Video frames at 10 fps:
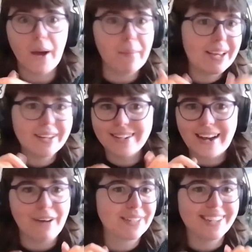am I
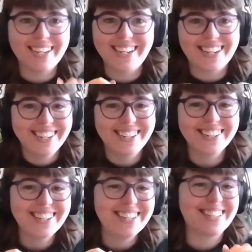gonna have to like
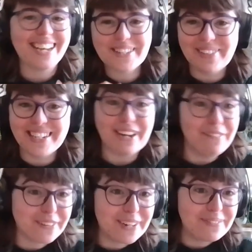say something
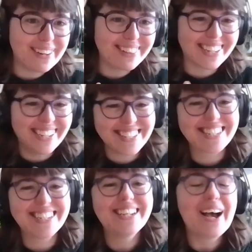different about this?